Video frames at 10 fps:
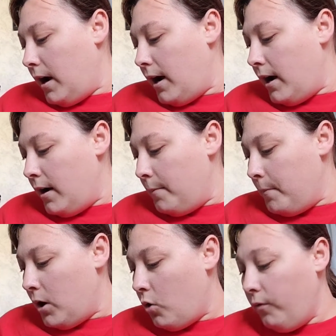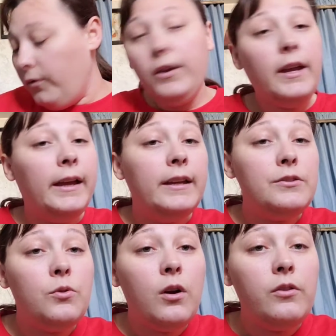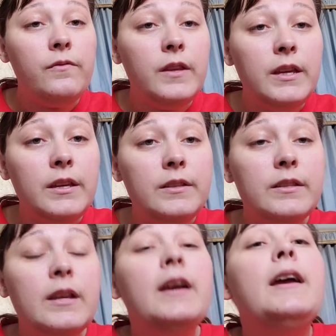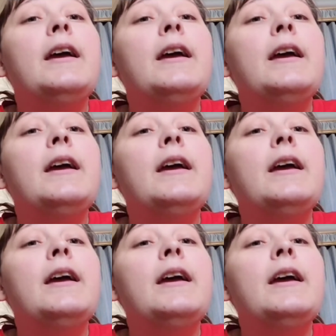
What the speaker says: hopefully I get to all of these.